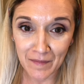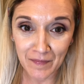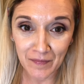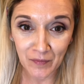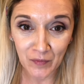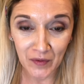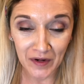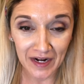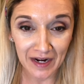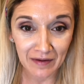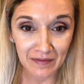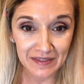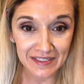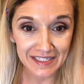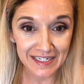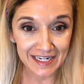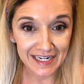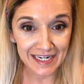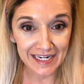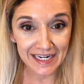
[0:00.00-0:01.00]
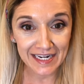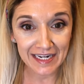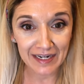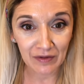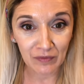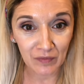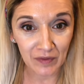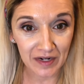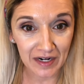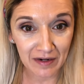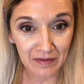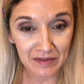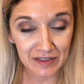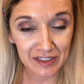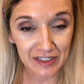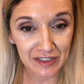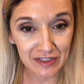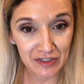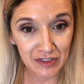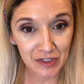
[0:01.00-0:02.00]
what I was eating and what I was
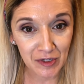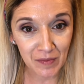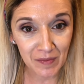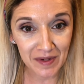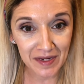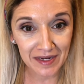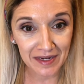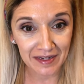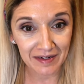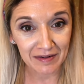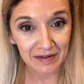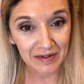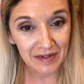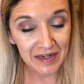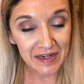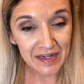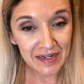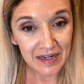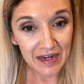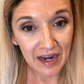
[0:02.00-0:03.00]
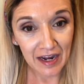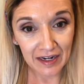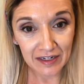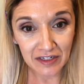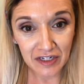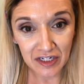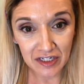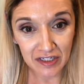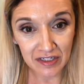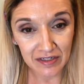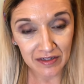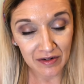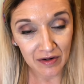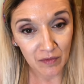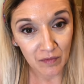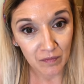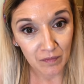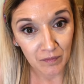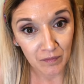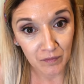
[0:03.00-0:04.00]
consuming, and just
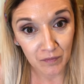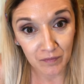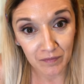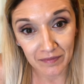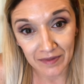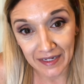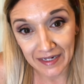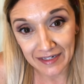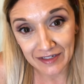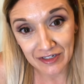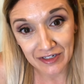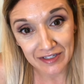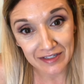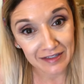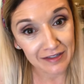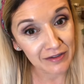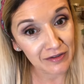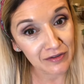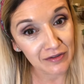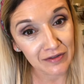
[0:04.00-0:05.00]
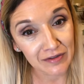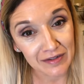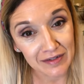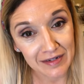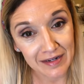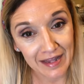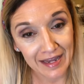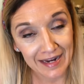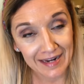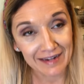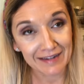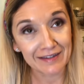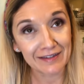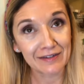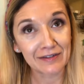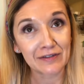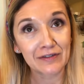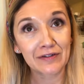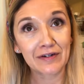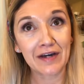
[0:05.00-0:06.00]
little
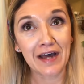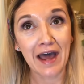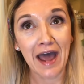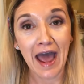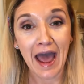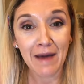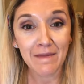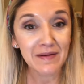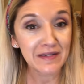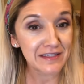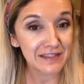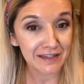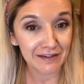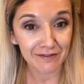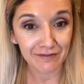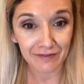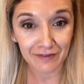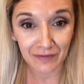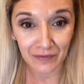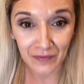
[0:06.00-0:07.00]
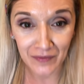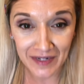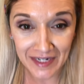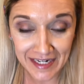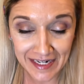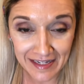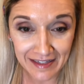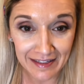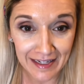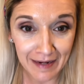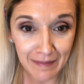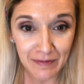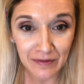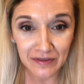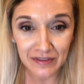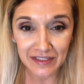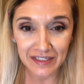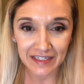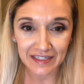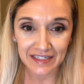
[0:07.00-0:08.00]
habits of reading
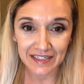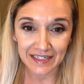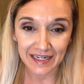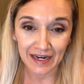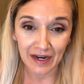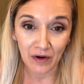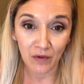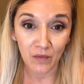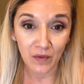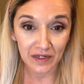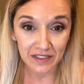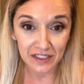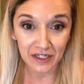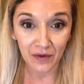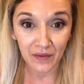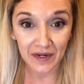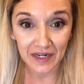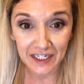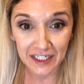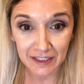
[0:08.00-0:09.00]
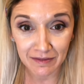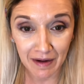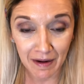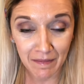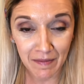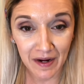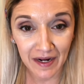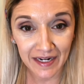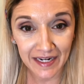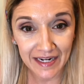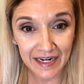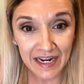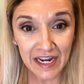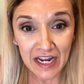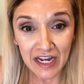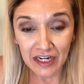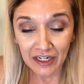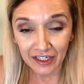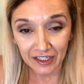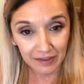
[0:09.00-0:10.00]
labels and seeing what's going into my body,
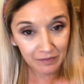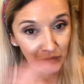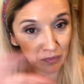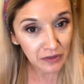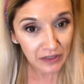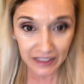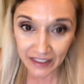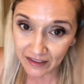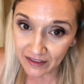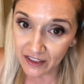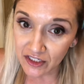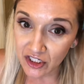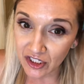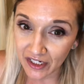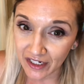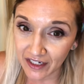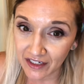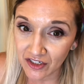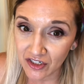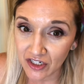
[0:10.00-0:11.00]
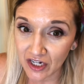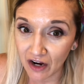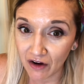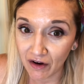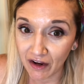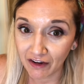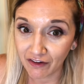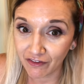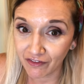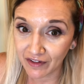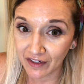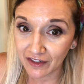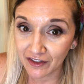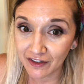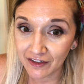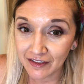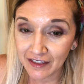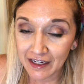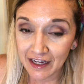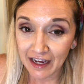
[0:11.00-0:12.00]
completely changed how I
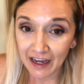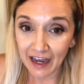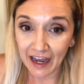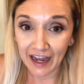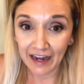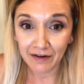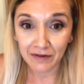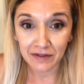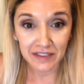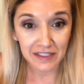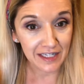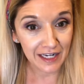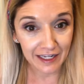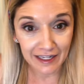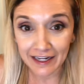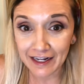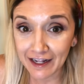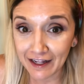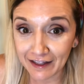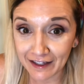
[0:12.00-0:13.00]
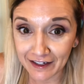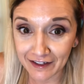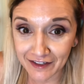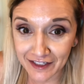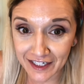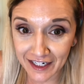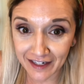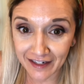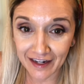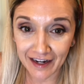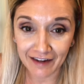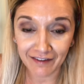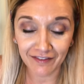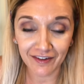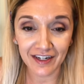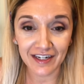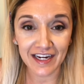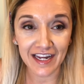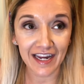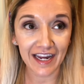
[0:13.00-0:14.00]
feel. I was taking Claritin
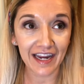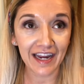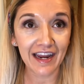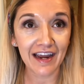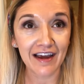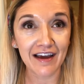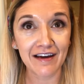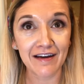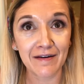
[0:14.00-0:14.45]
every day.